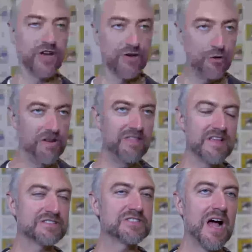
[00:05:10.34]
Concluding
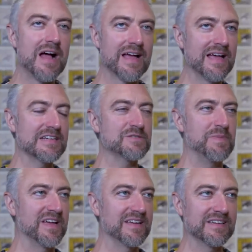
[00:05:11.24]
this saga has
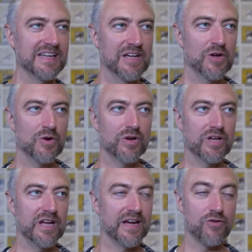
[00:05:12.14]
been
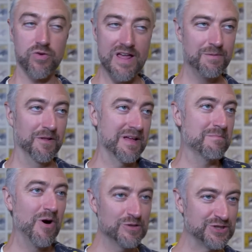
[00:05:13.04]
incredibly
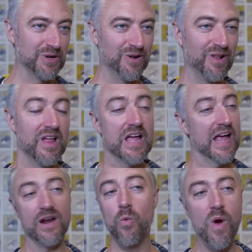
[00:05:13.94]
emotional
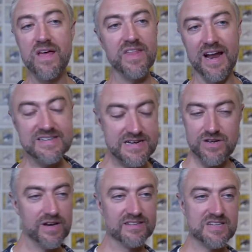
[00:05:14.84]
in a way that I
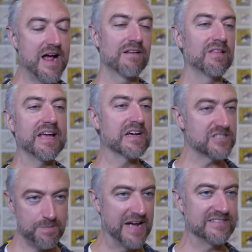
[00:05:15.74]
didn't entirely
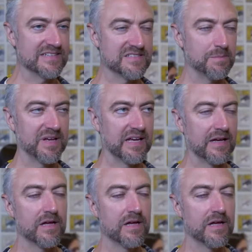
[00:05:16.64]
expect it to be.